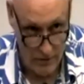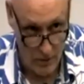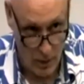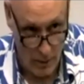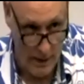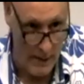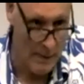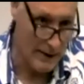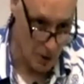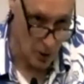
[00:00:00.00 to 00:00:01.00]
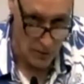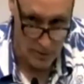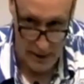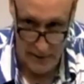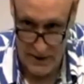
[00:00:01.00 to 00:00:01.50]
what people had thought
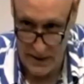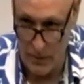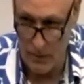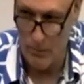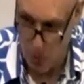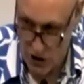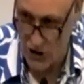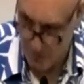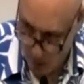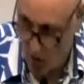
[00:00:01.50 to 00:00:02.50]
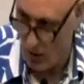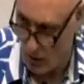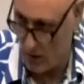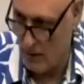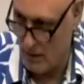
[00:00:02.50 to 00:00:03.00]
previously, but much
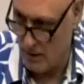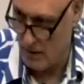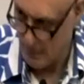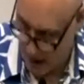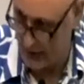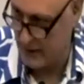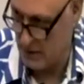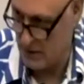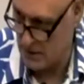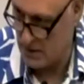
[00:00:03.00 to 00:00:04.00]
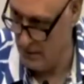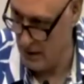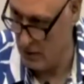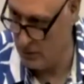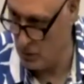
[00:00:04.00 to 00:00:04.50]
smaller particles make up the